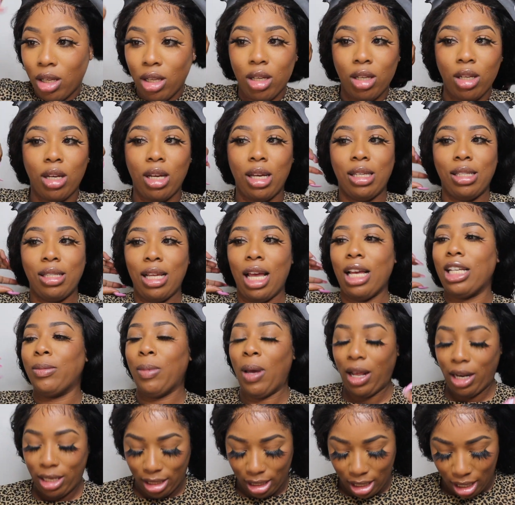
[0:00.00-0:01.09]
because that's
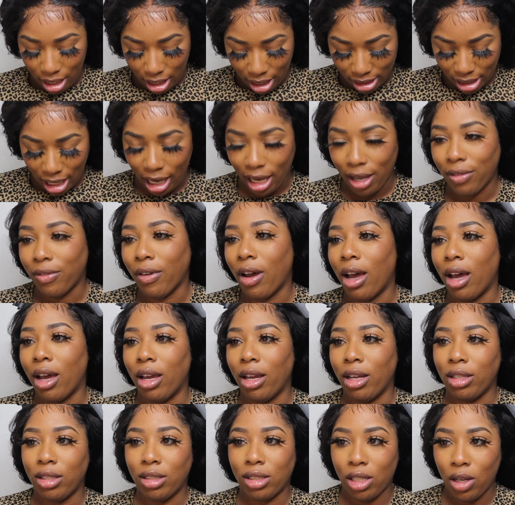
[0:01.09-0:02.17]
about as good as I can
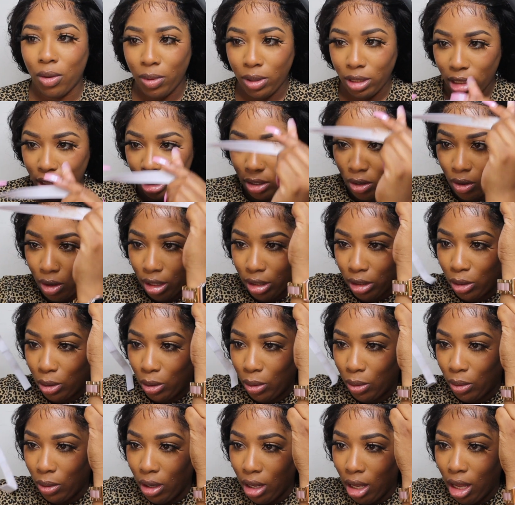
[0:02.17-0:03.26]
find. So we're just going
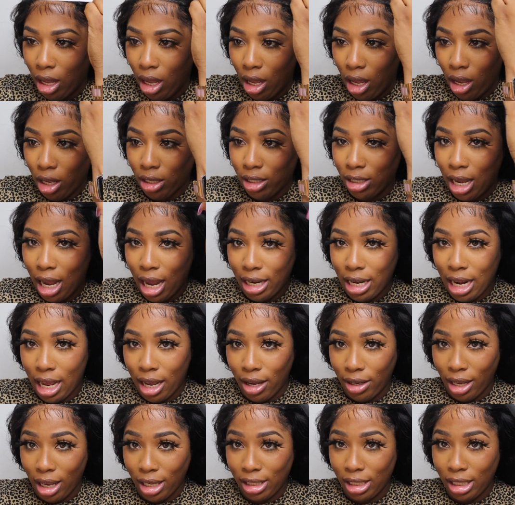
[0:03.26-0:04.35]
to tie it
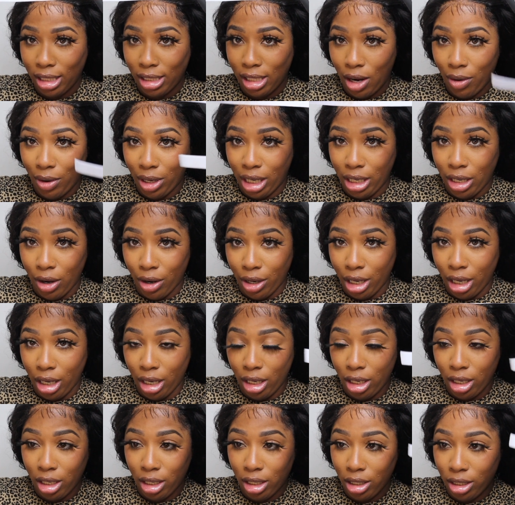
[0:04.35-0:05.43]
down. Y'all see it's already
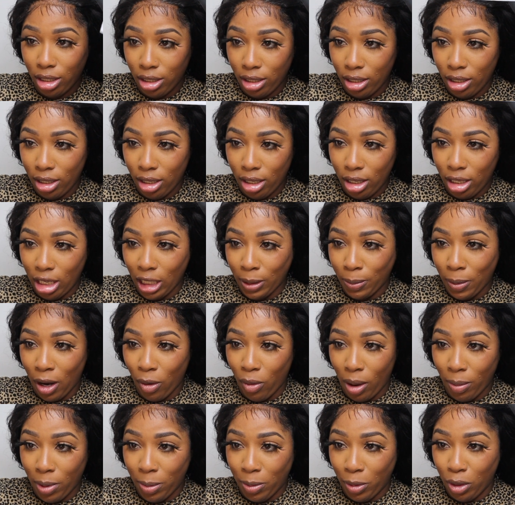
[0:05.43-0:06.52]
dirty. That's probably
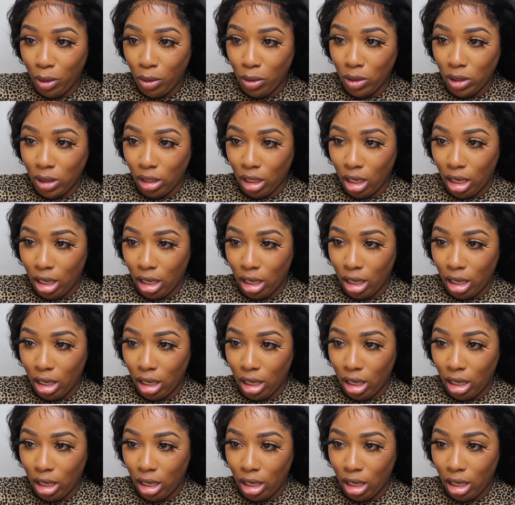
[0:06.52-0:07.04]
why people use